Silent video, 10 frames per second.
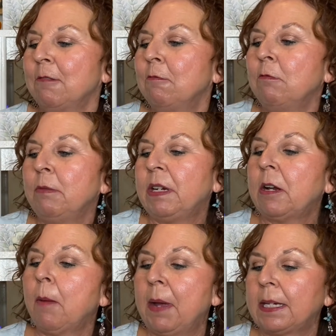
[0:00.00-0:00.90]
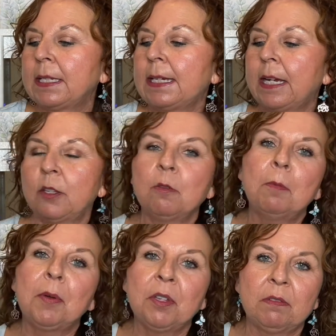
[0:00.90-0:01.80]
When we got back together,
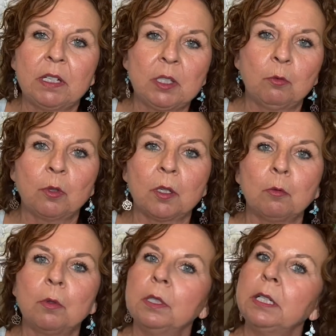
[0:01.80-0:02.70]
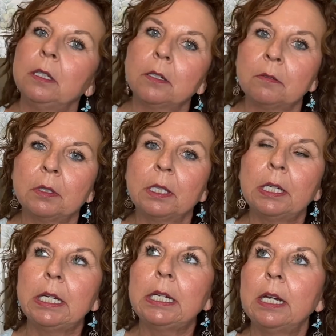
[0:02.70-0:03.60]
both of us were really
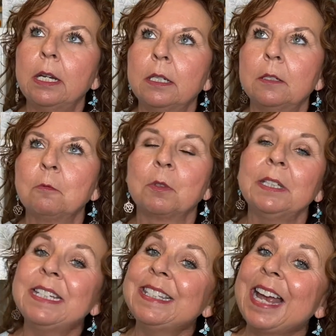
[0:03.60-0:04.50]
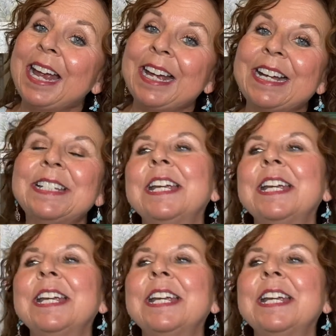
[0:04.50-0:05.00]
lonely and really sad,